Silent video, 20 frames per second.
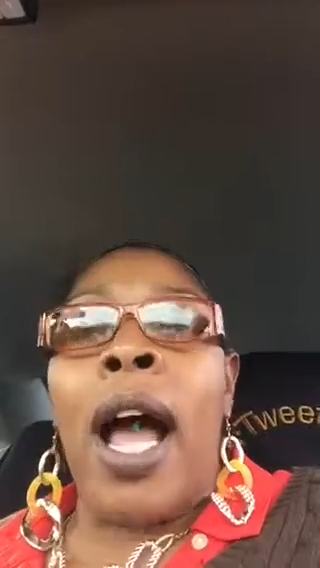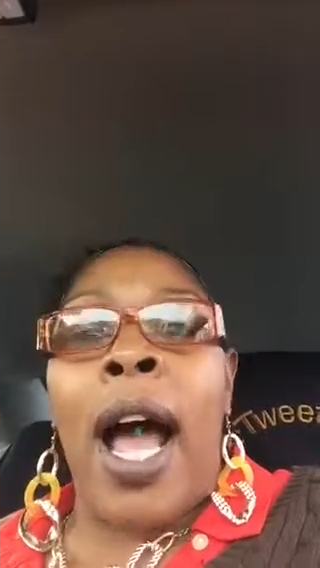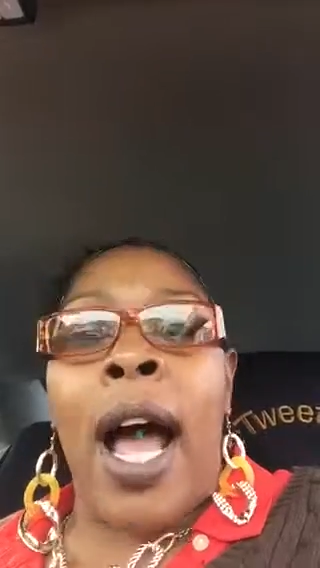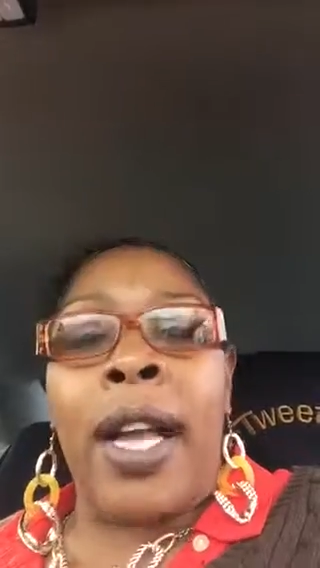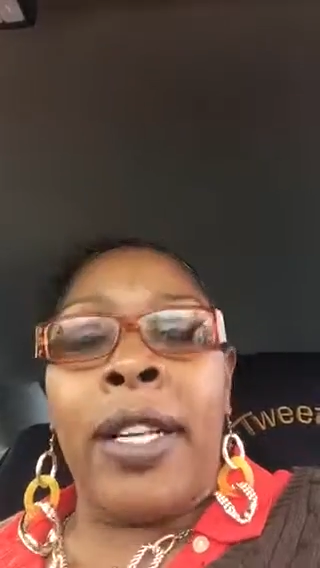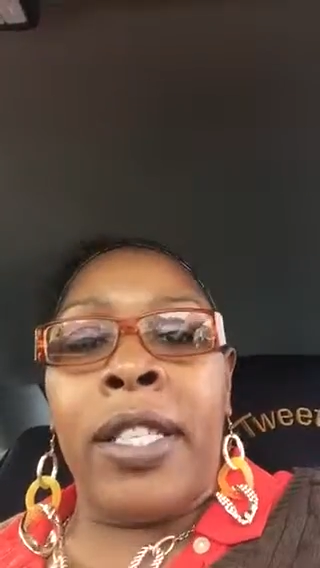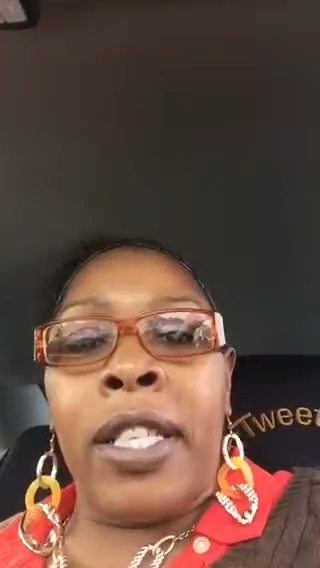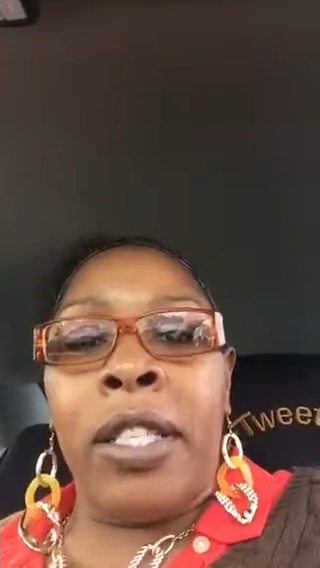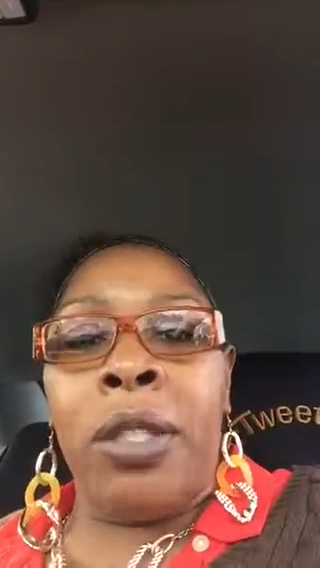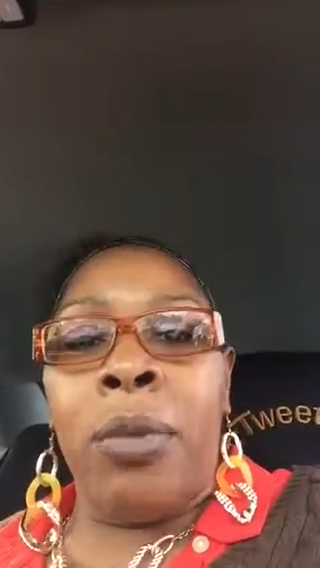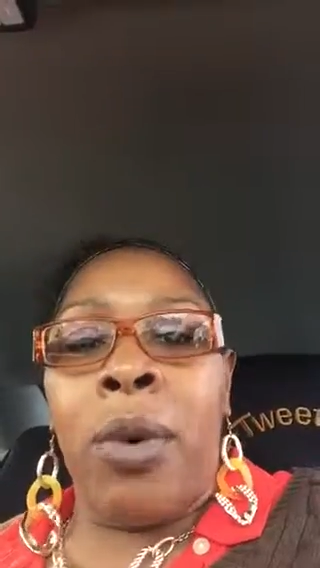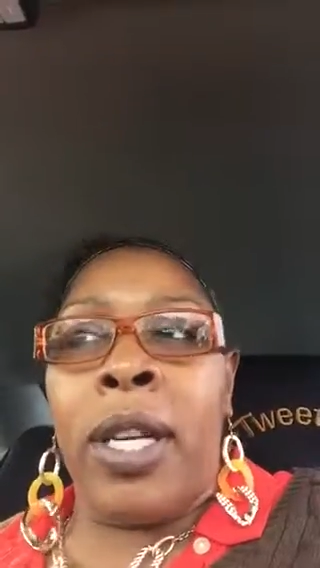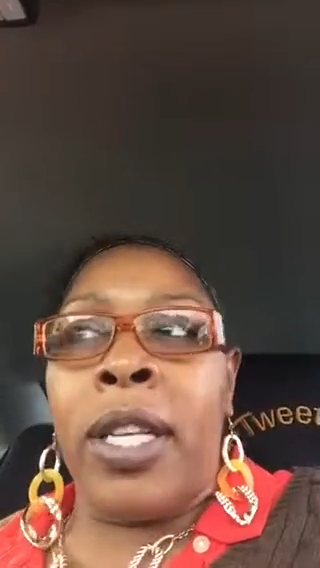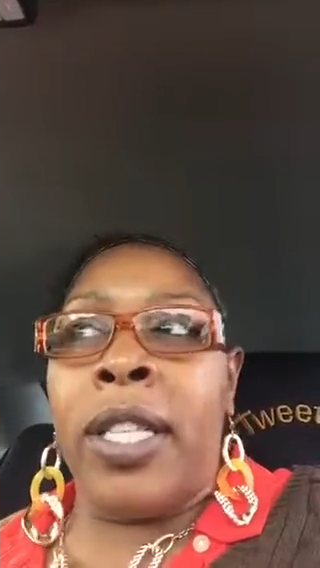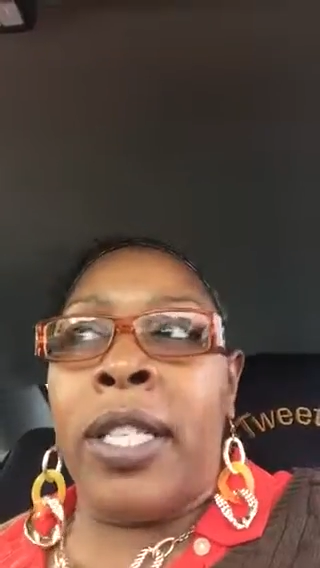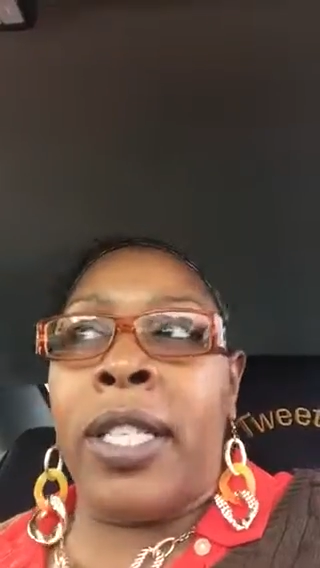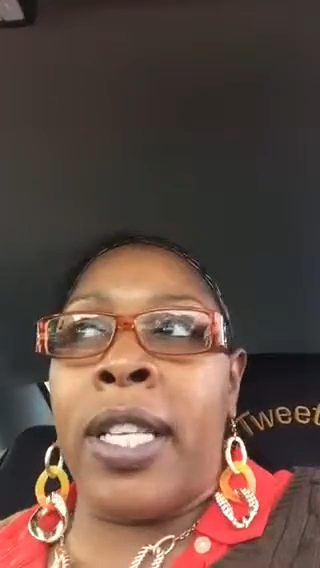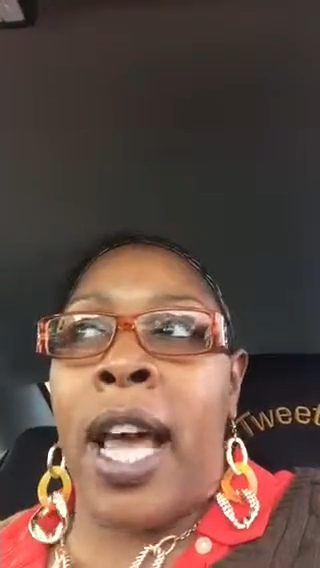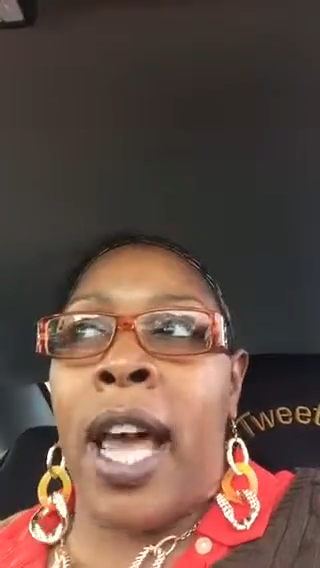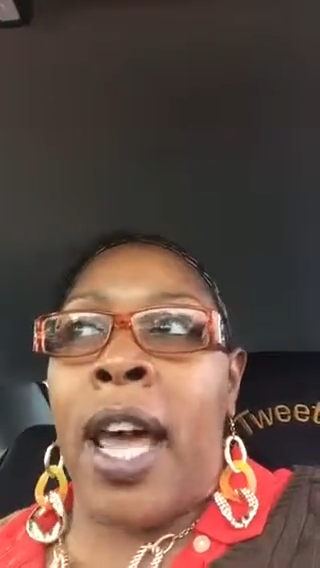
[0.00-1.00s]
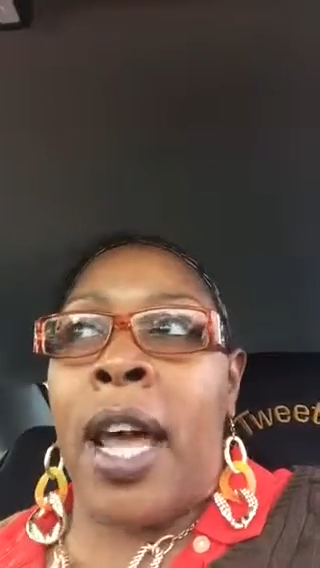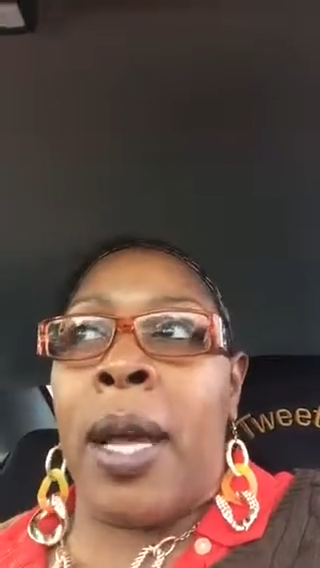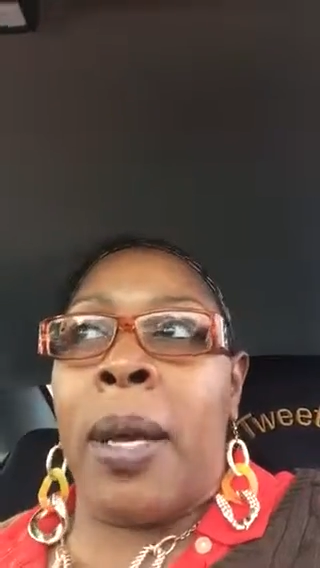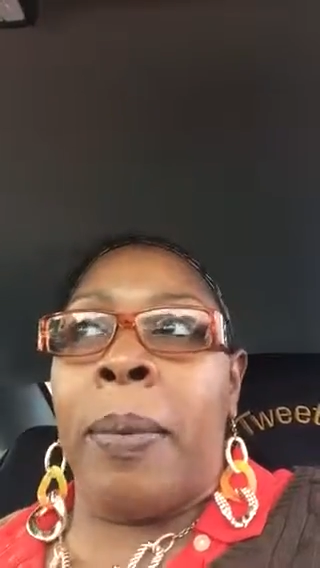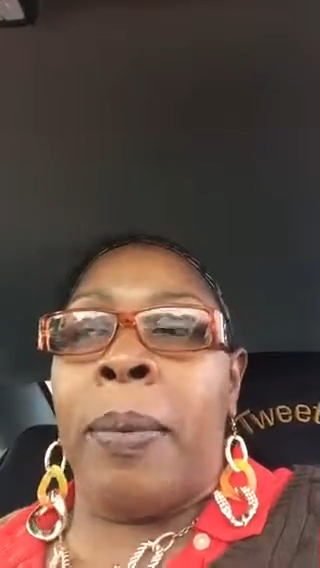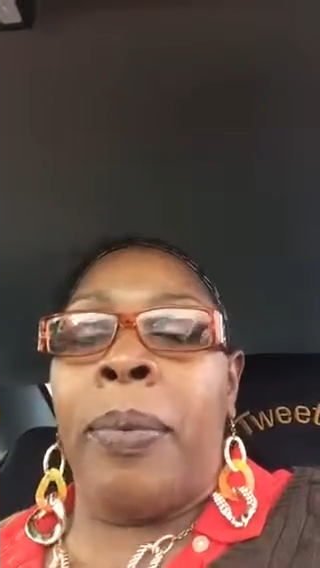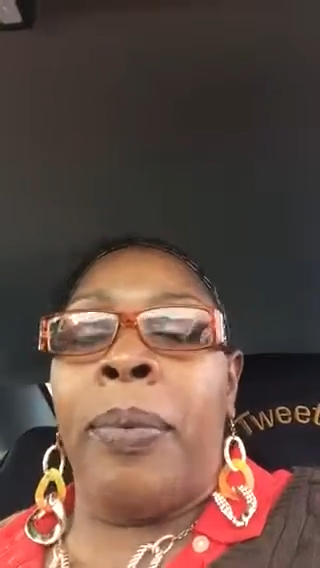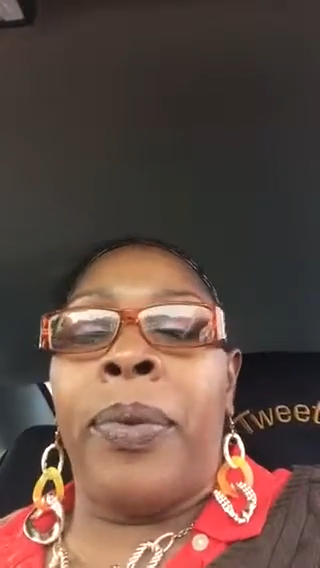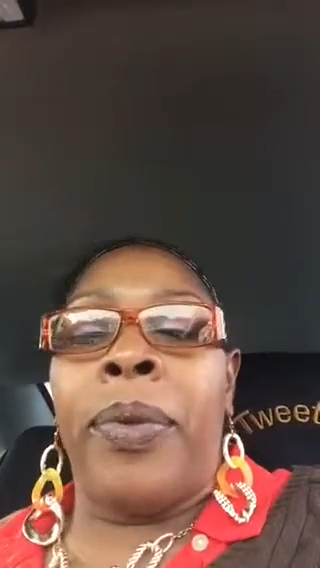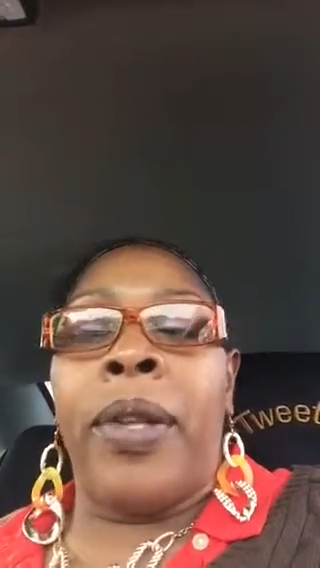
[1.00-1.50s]
I just want to
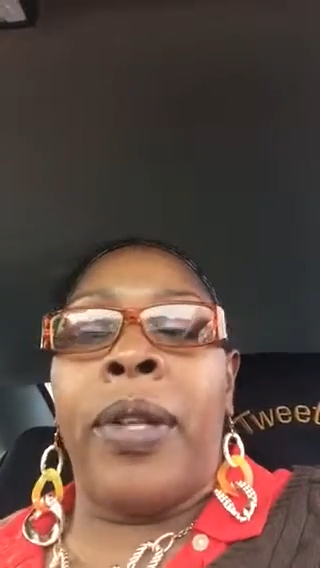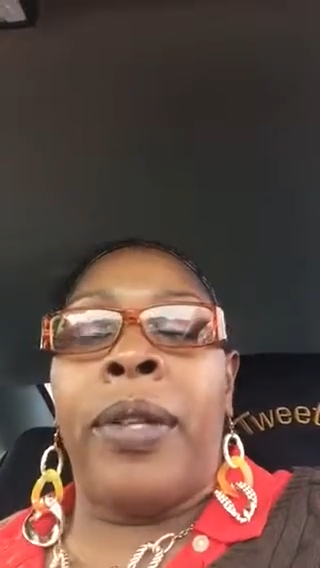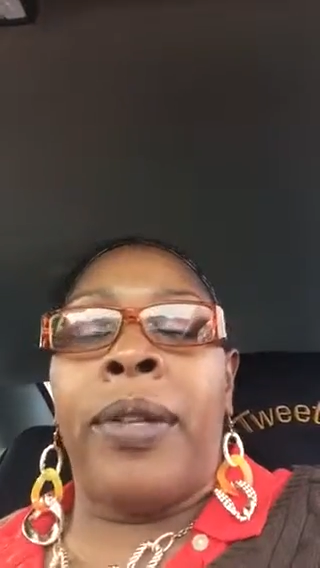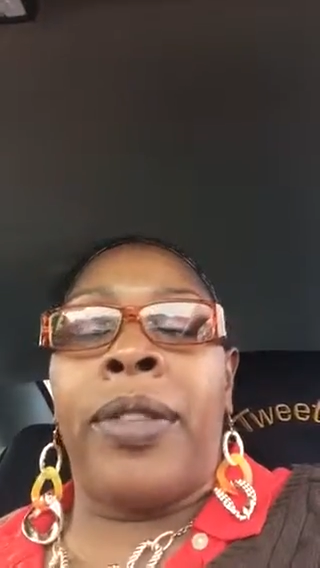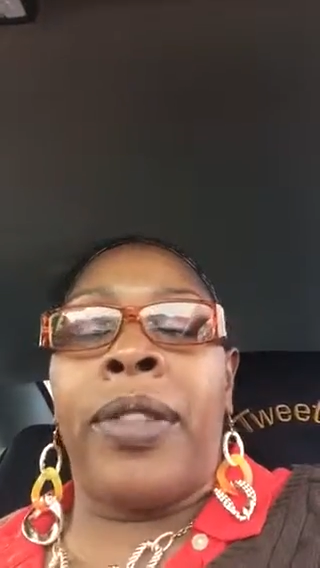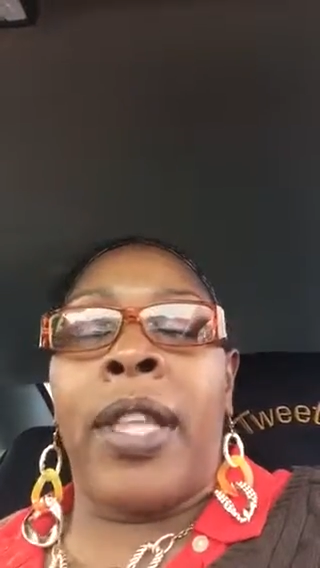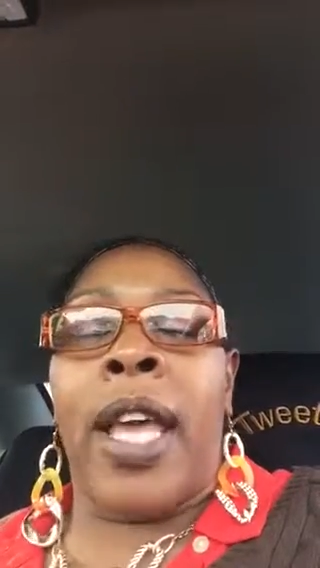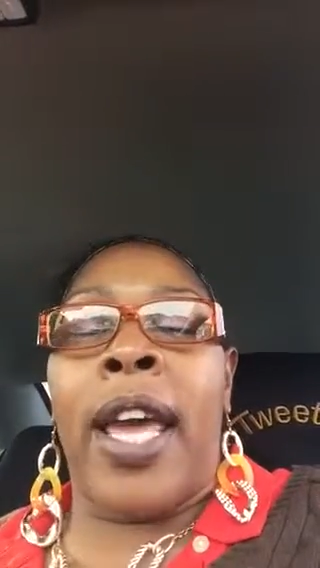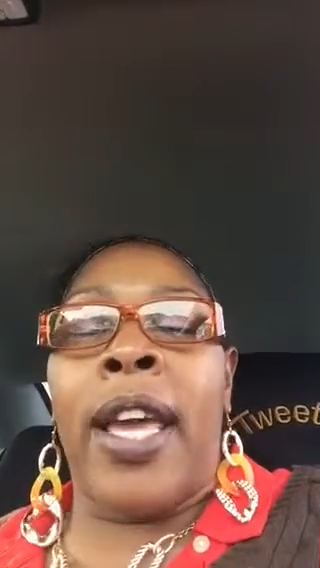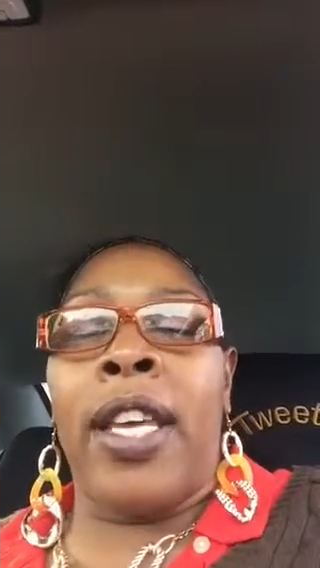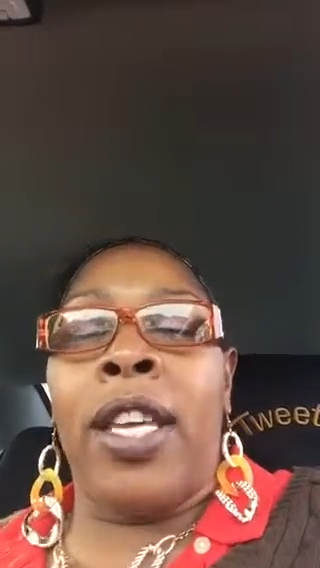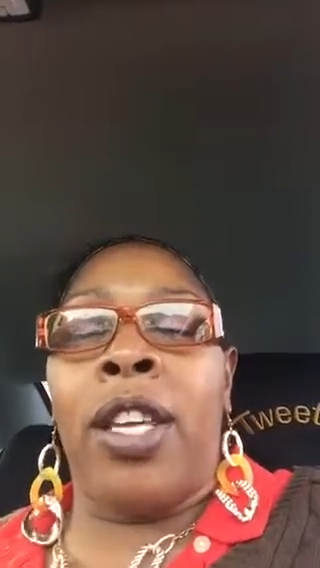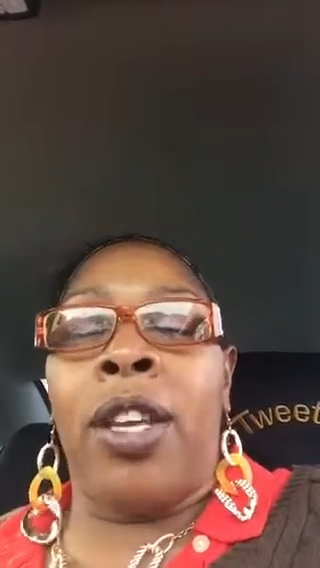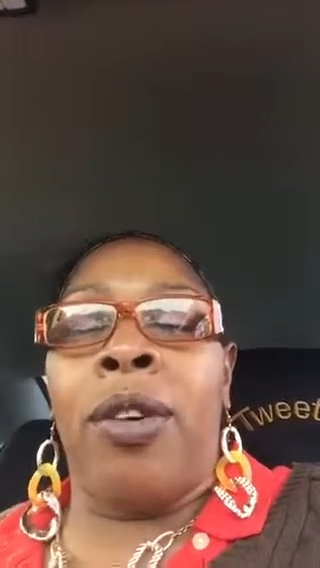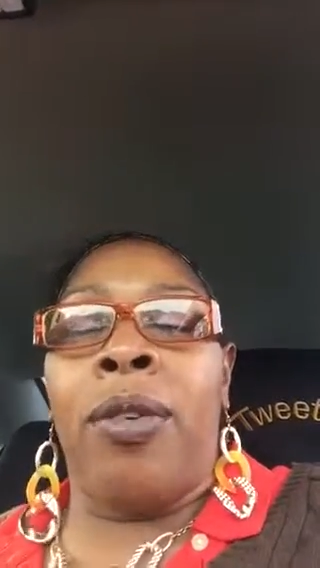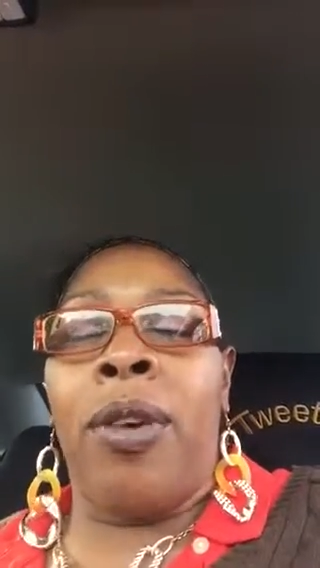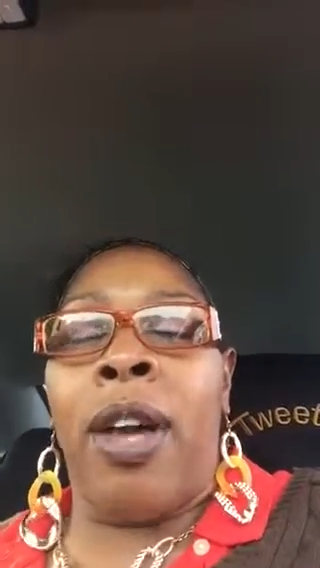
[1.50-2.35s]
say thank you,